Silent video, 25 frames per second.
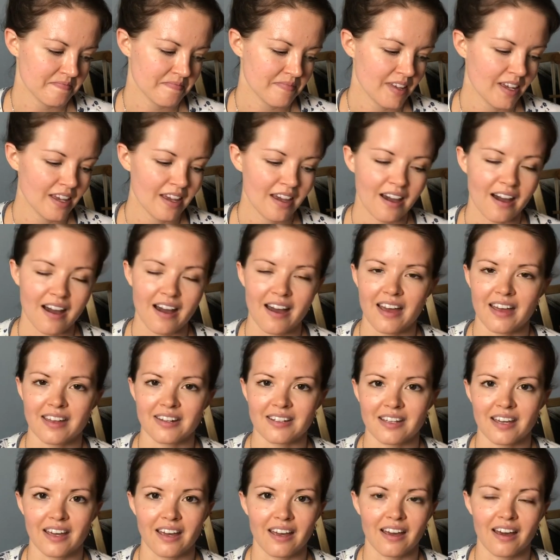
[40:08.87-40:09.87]
And
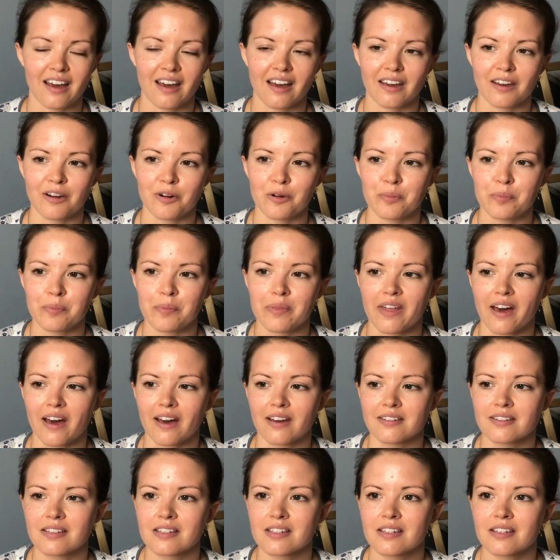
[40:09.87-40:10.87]
I hope
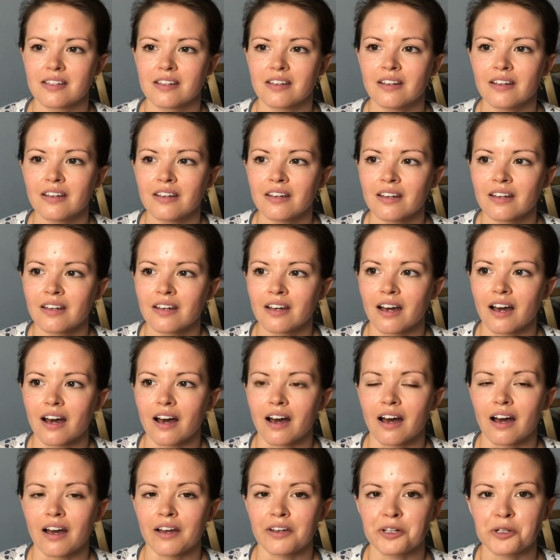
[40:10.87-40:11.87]
that
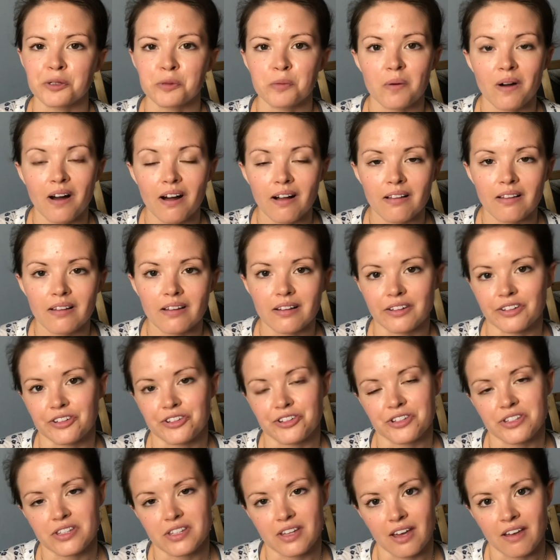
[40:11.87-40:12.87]
you're well and you're
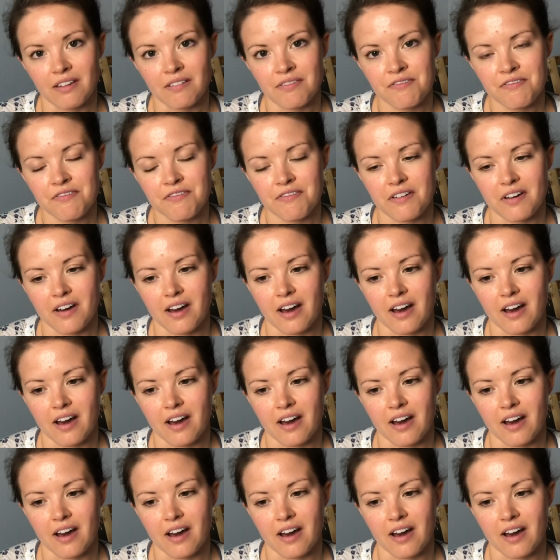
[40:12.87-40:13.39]
safe.